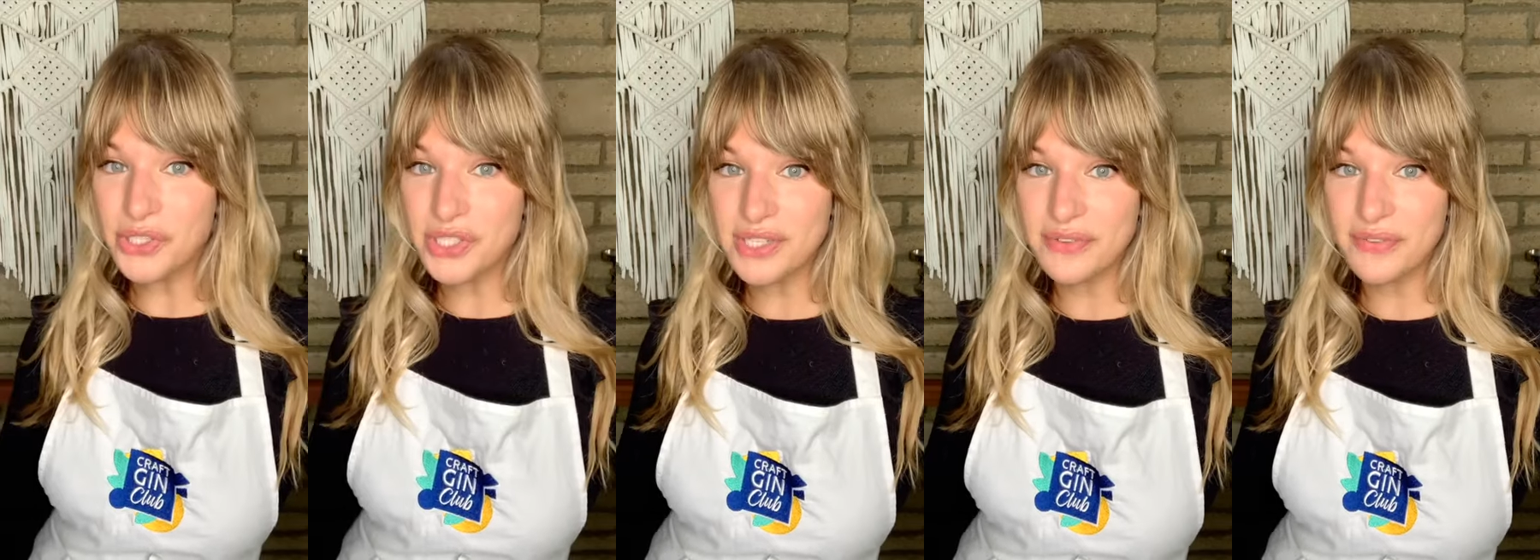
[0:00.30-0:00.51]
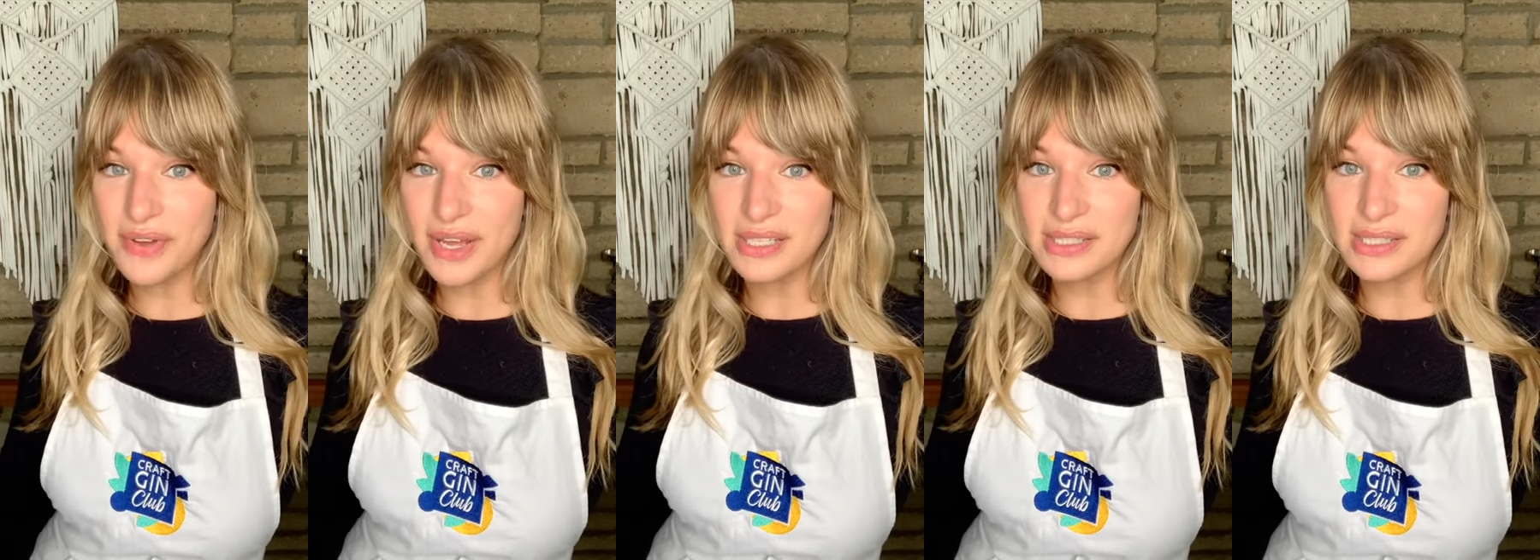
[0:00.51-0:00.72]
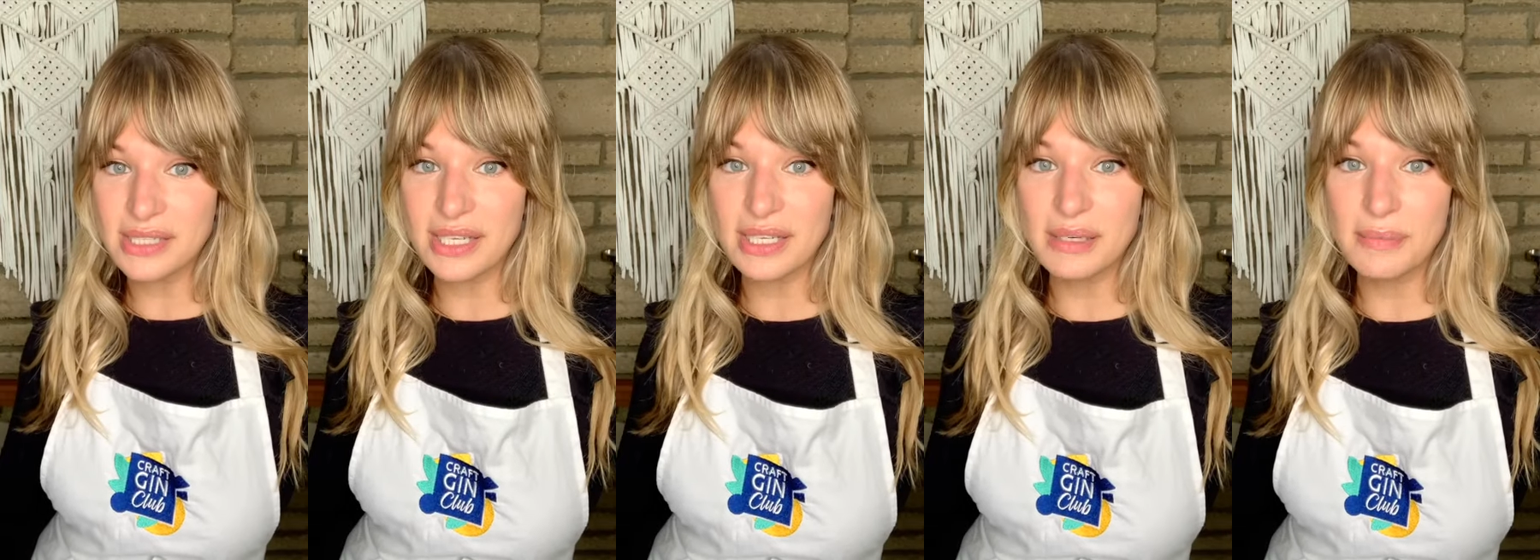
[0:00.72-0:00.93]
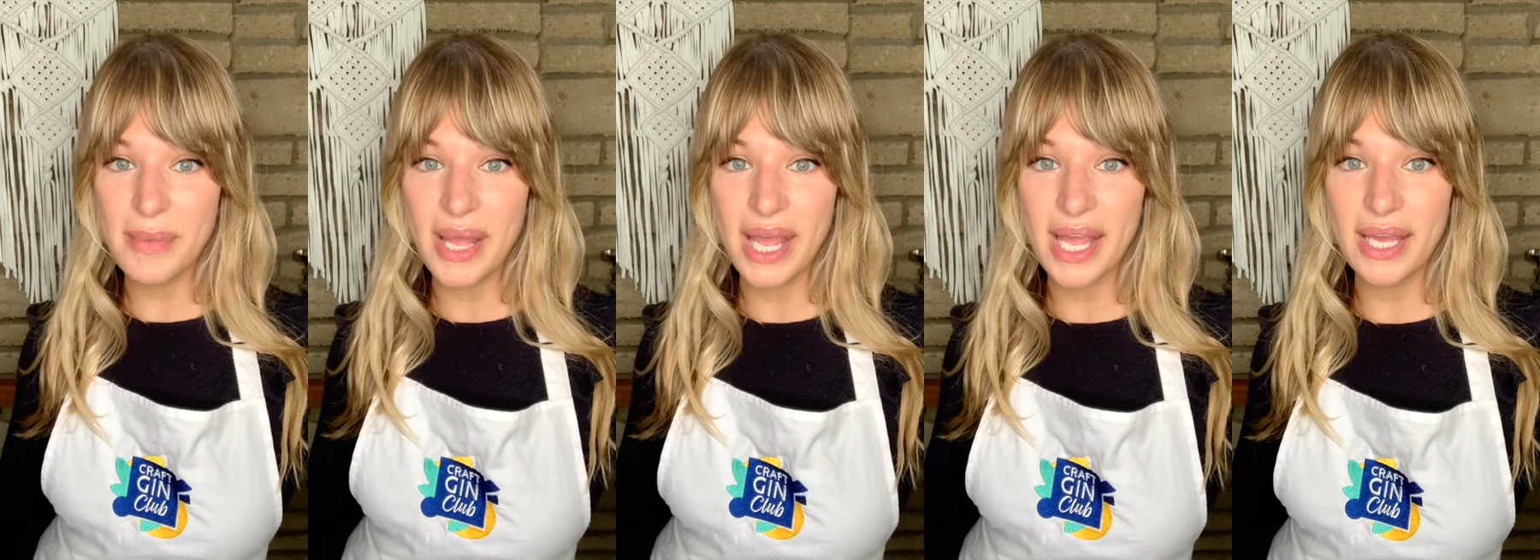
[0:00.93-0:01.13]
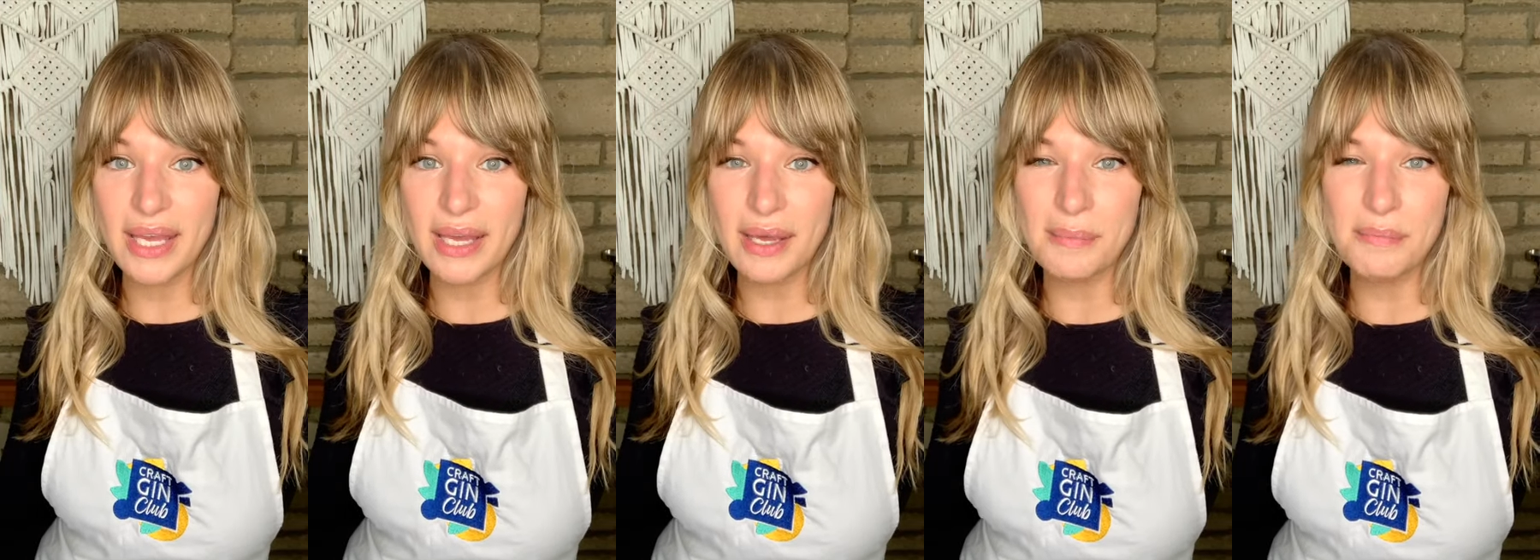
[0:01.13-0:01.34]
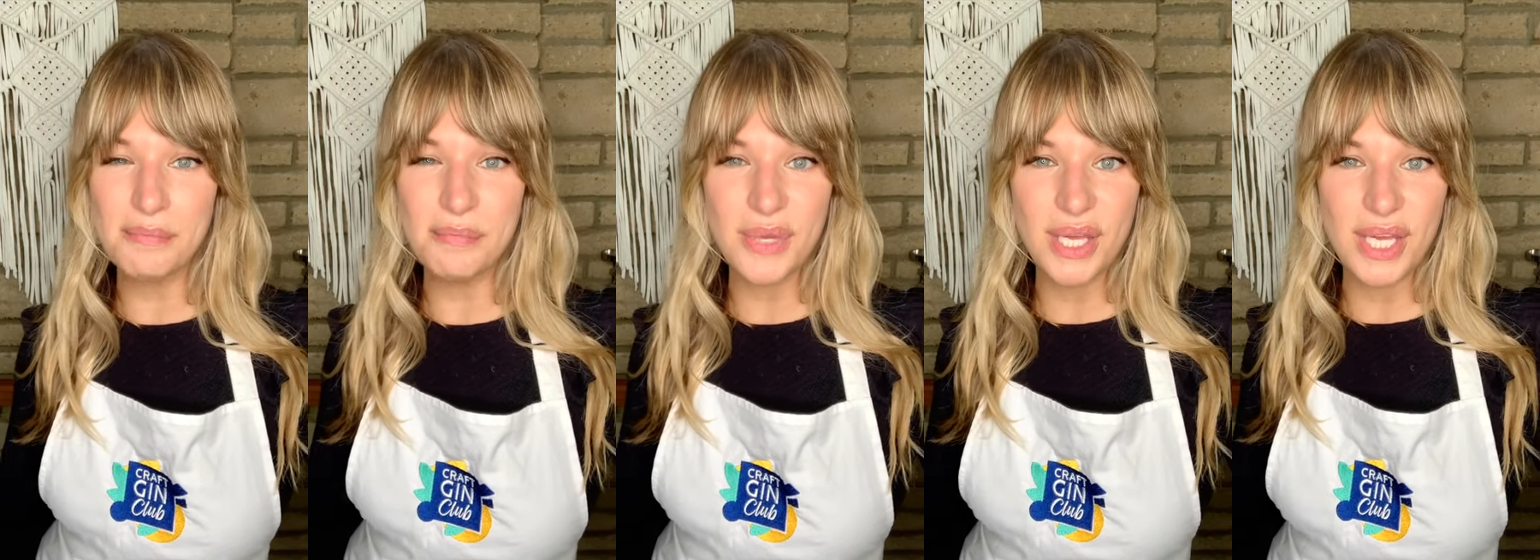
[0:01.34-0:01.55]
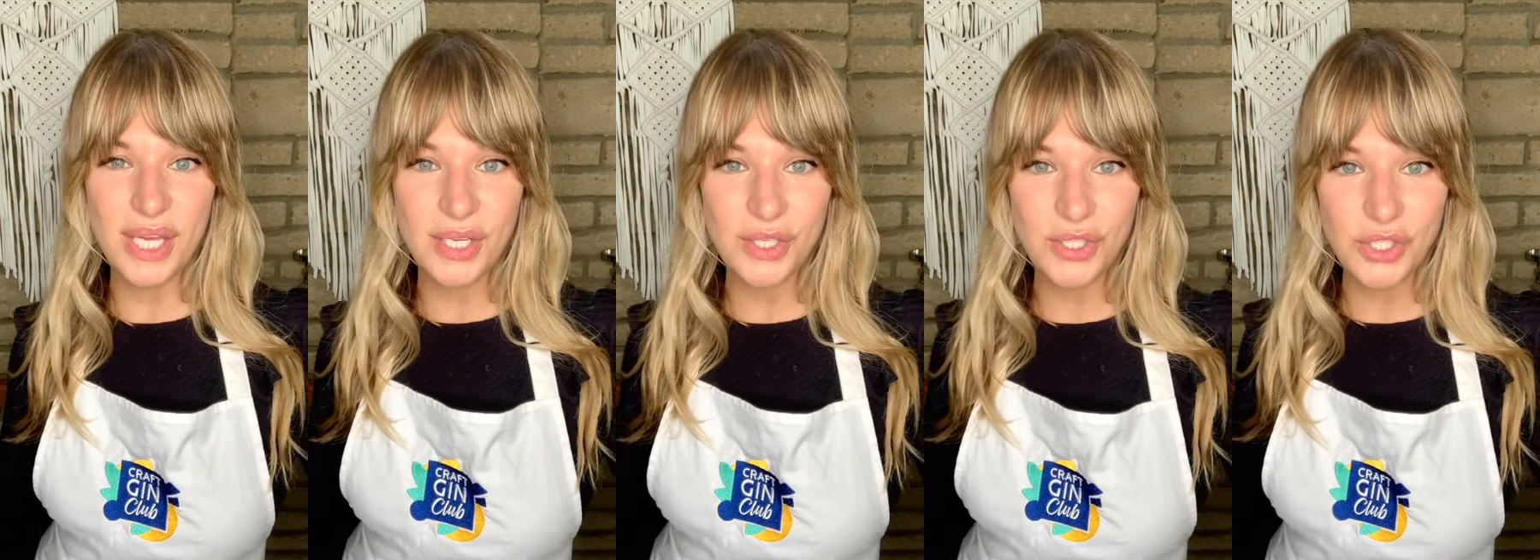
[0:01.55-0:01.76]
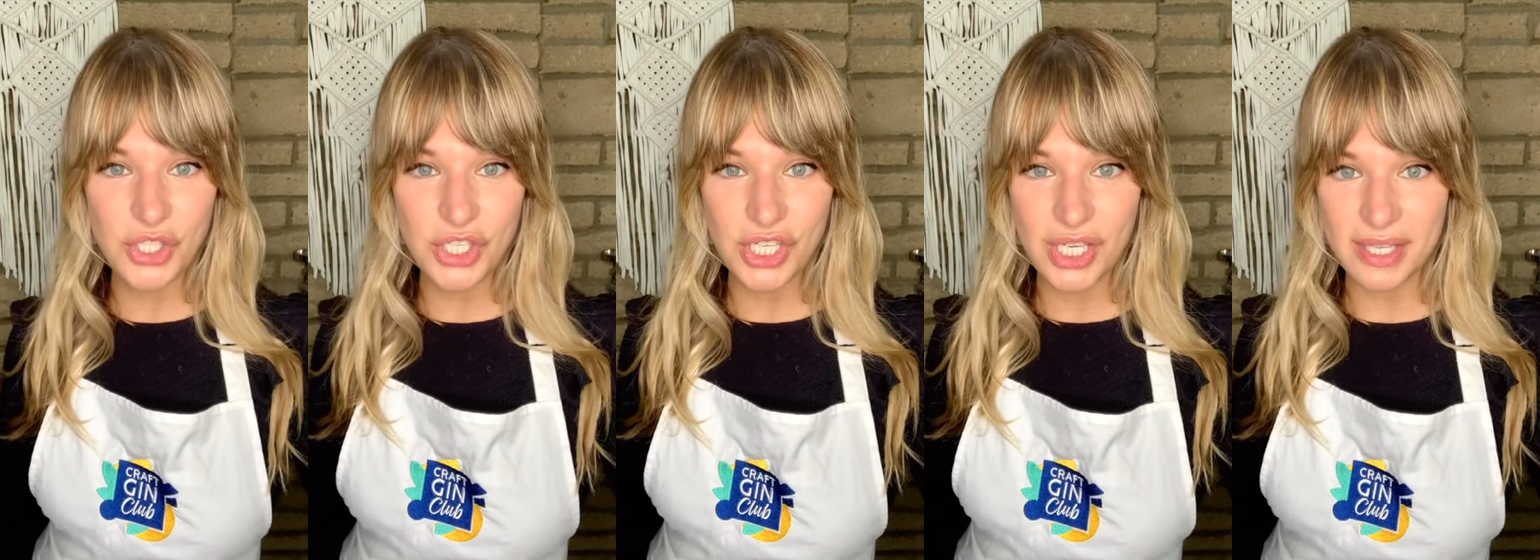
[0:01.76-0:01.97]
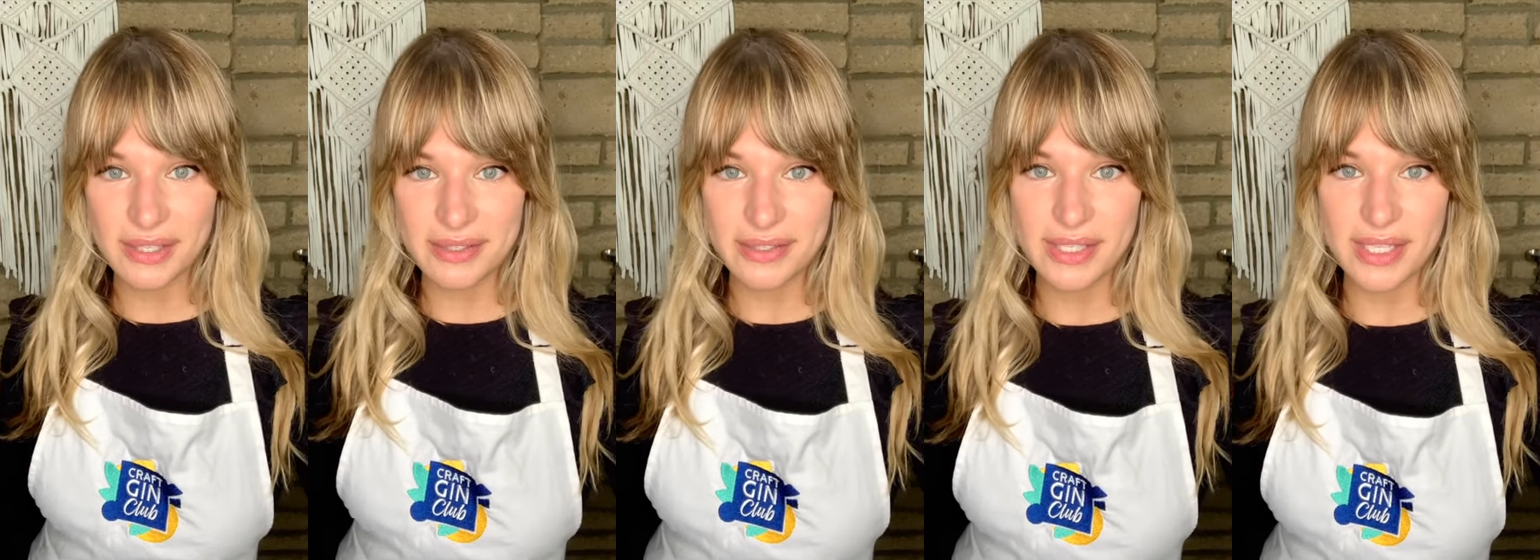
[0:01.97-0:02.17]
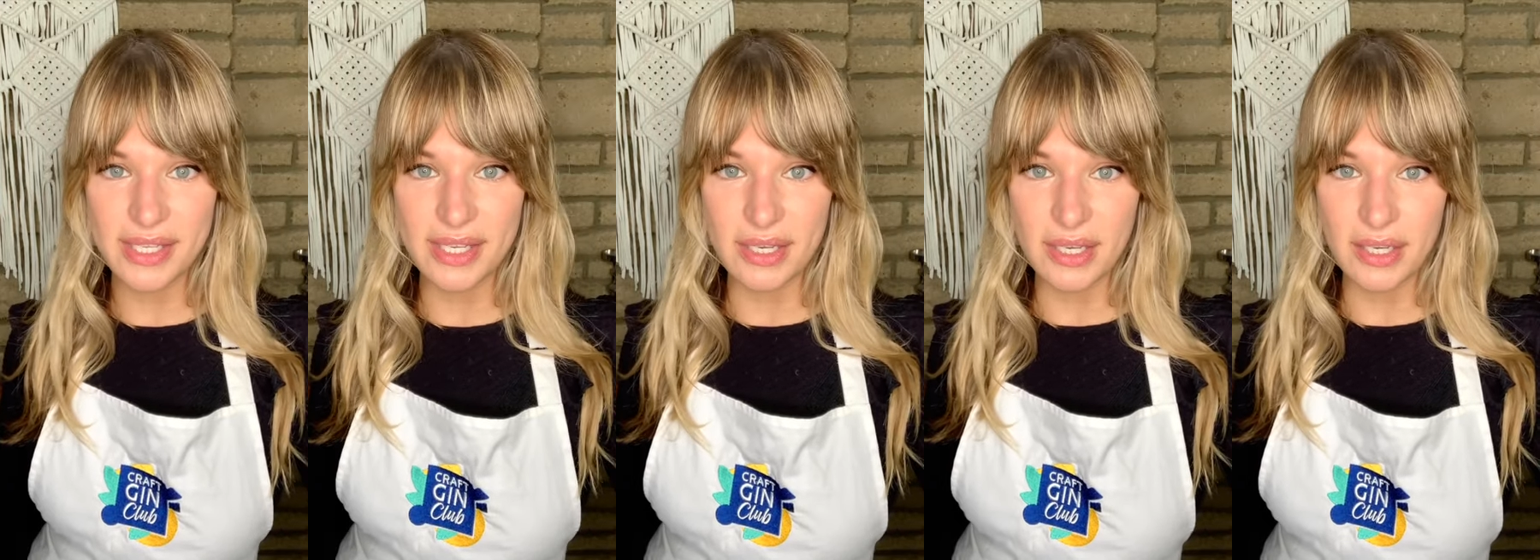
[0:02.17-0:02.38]
of us can make a mean
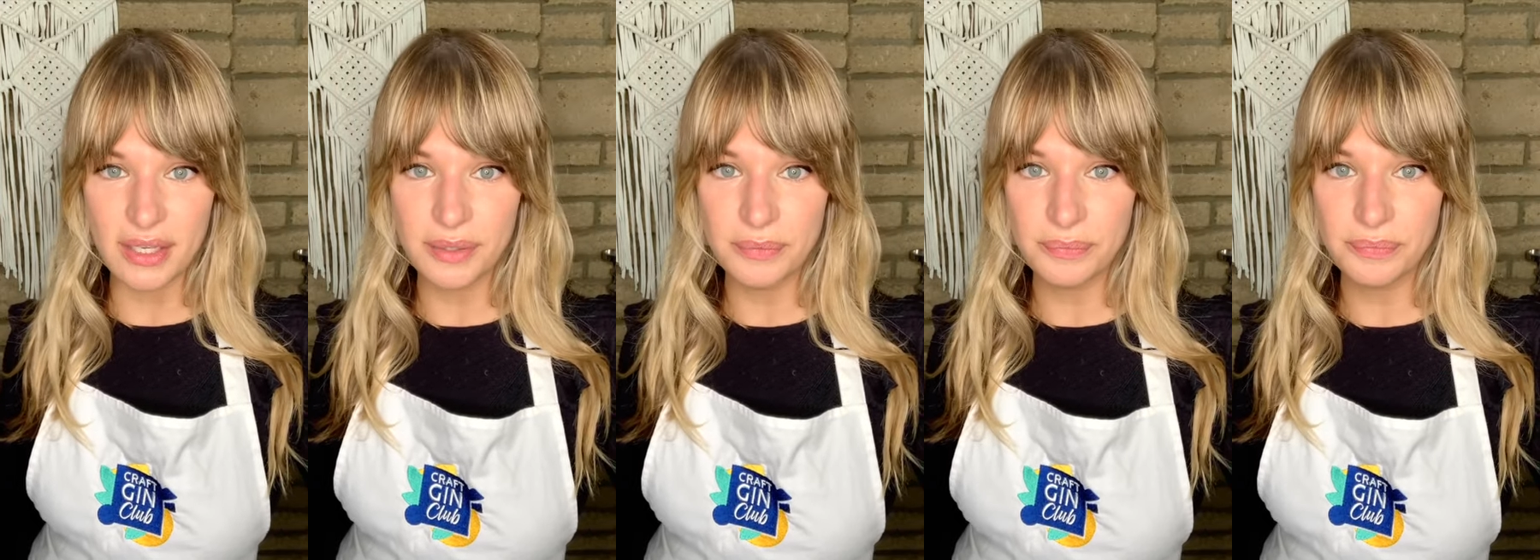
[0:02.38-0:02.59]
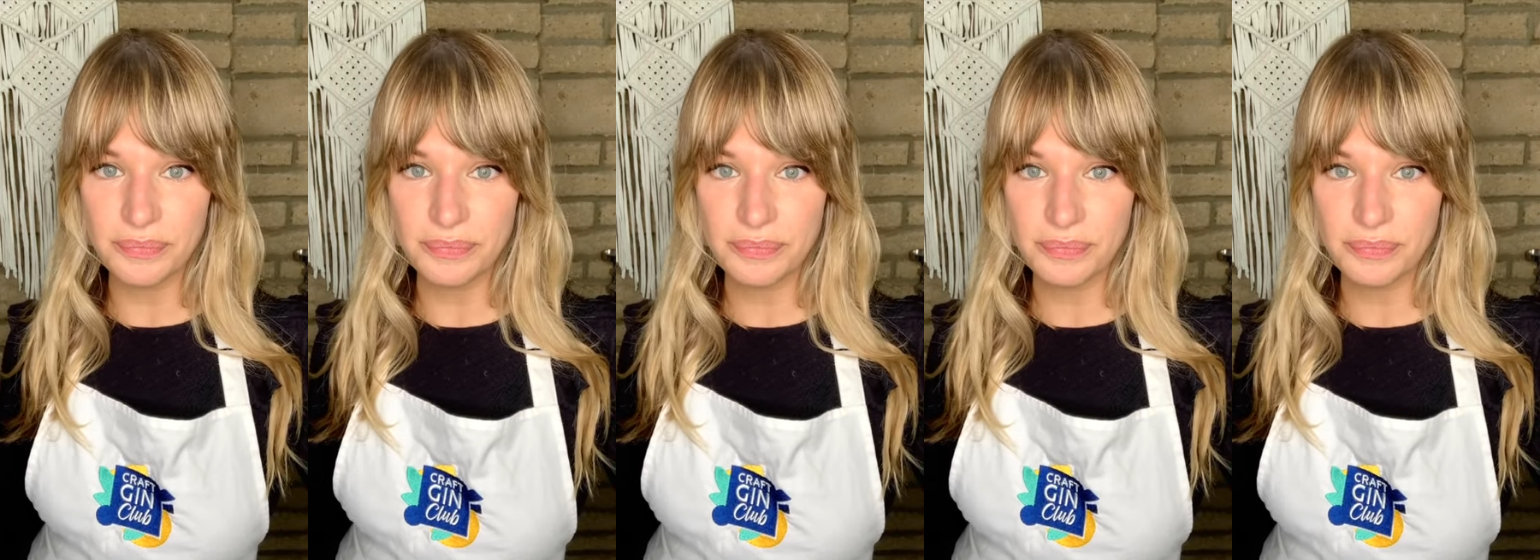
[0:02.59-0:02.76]
G&T,